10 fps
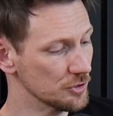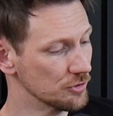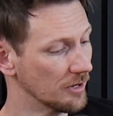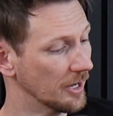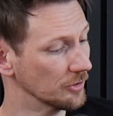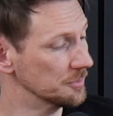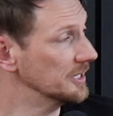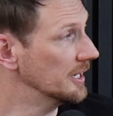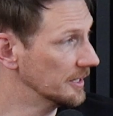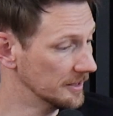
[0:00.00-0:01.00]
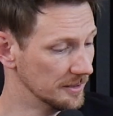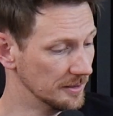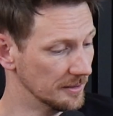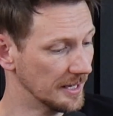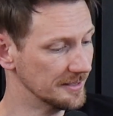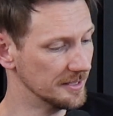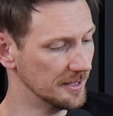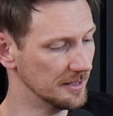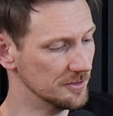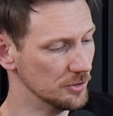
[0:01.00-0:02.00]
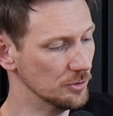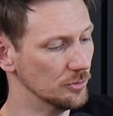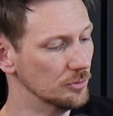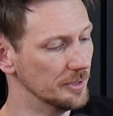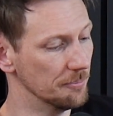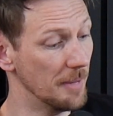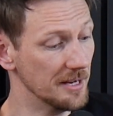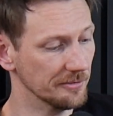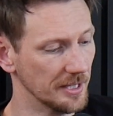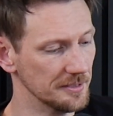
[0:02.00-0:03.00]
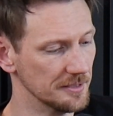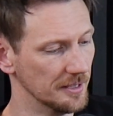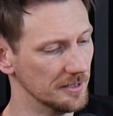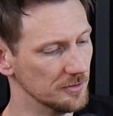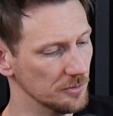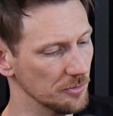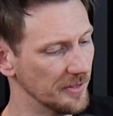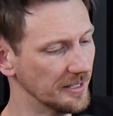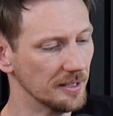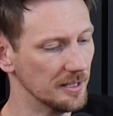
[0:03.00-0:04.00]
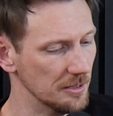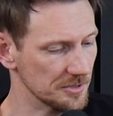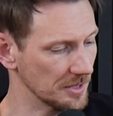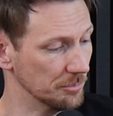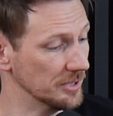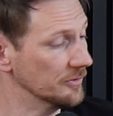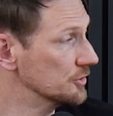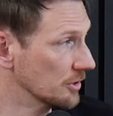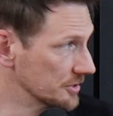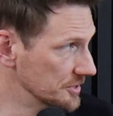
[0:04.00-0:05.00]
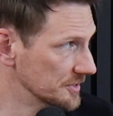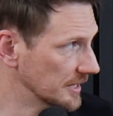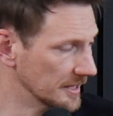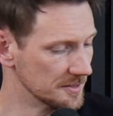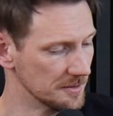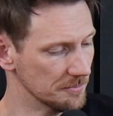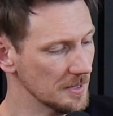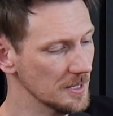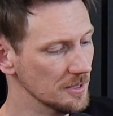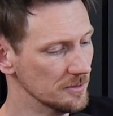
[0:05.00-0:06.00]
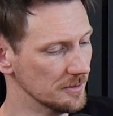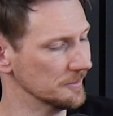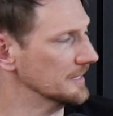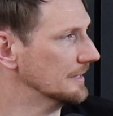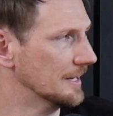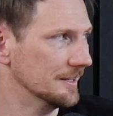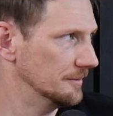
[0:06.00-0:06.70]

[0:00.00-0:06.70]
his trials began in 1982, in May of 1982, thinking he was going to beat the charges against him. So he was like, I